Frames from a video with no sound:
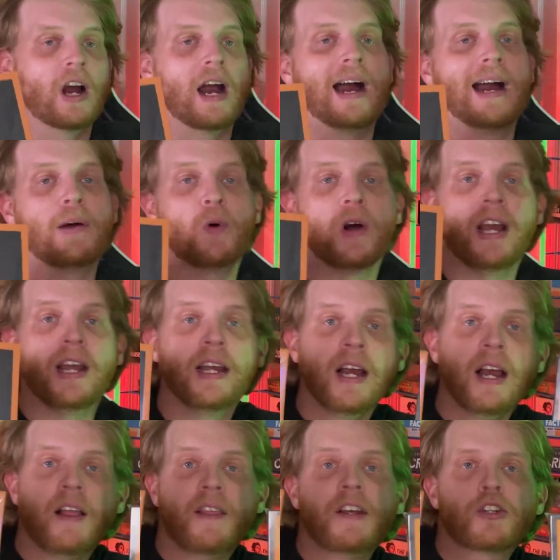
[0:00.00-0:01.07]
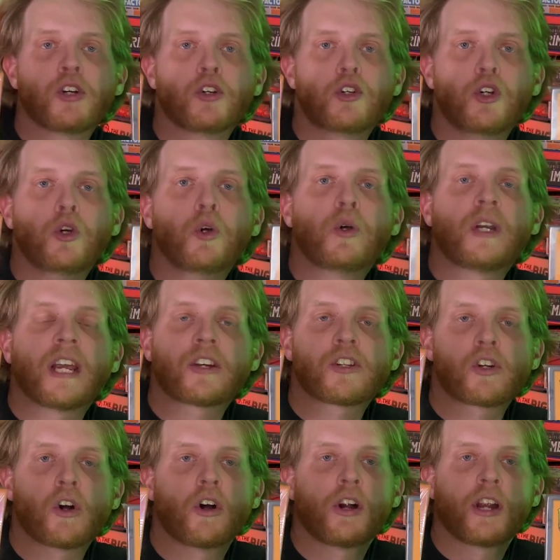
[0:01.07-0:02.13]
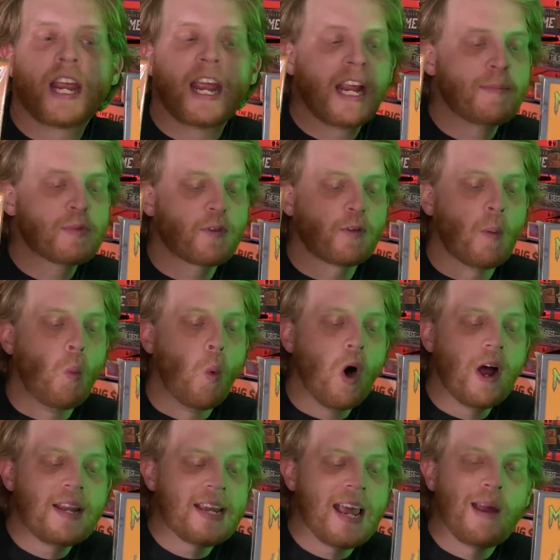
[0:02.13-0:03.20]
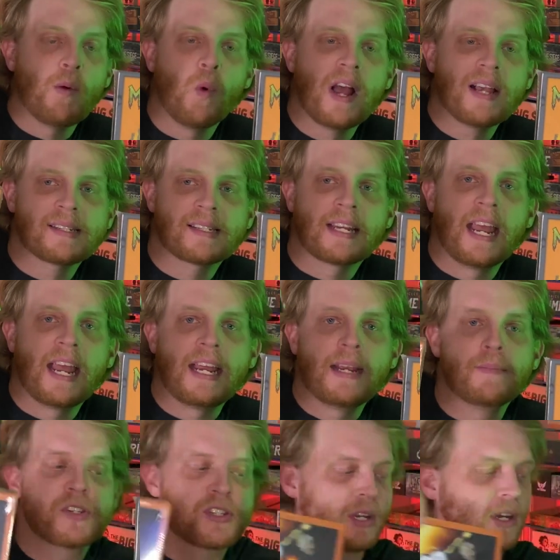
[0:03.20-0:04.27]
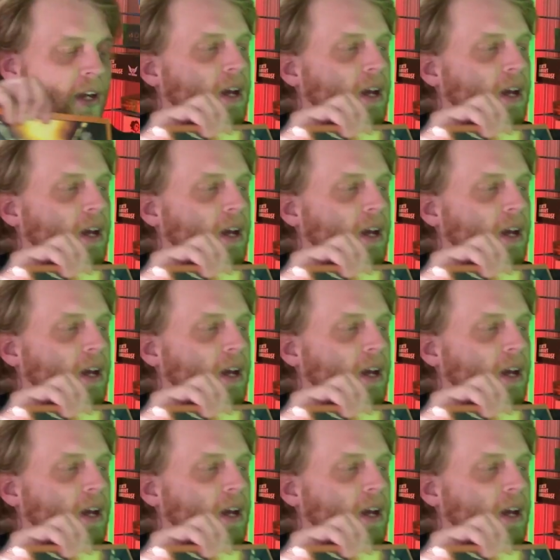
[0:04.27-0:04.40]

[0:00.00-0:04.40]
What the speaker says: Highway. These are 2 Kickstarter games from One Day West Games.